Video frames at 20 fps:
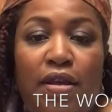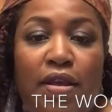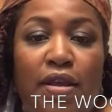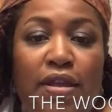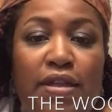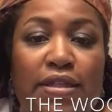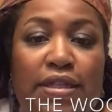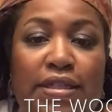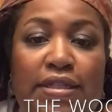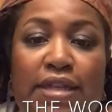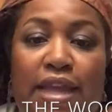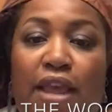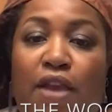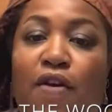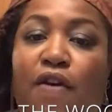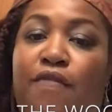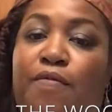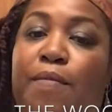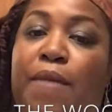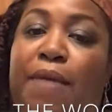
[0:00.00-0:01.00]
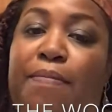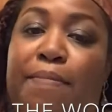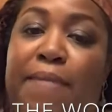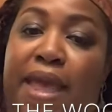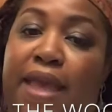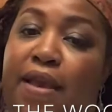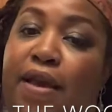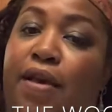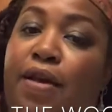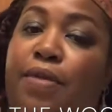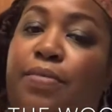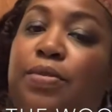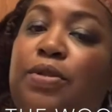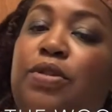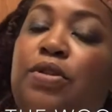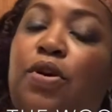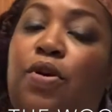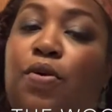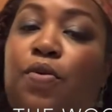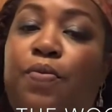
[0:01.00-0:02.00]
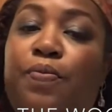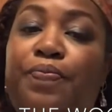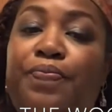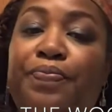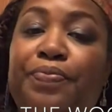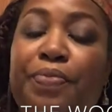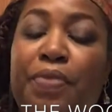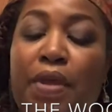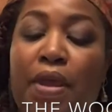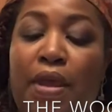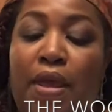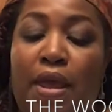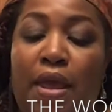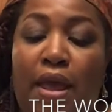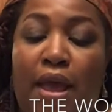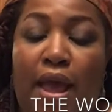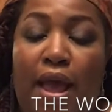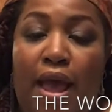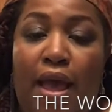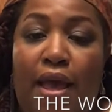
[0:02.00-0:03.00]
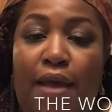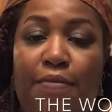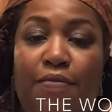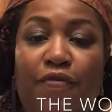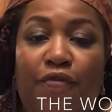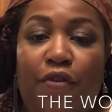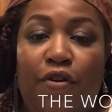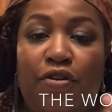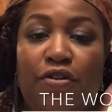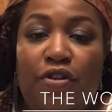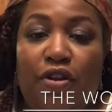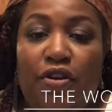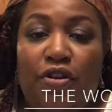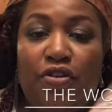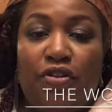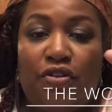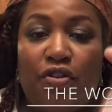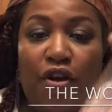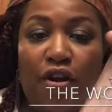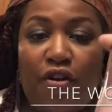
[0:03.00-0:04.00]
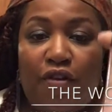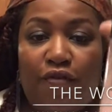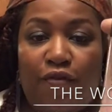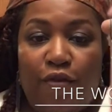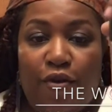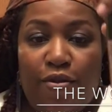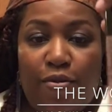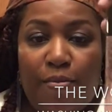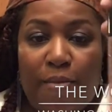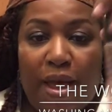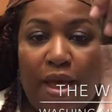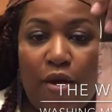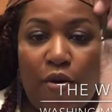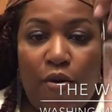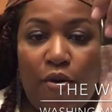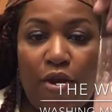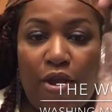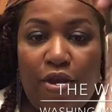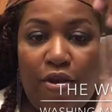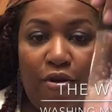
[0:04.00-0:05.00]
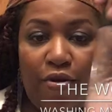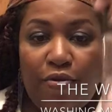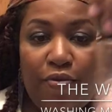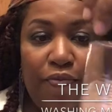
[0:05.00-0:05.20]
to take off my makeup. So I'm first going to start off with my oil-free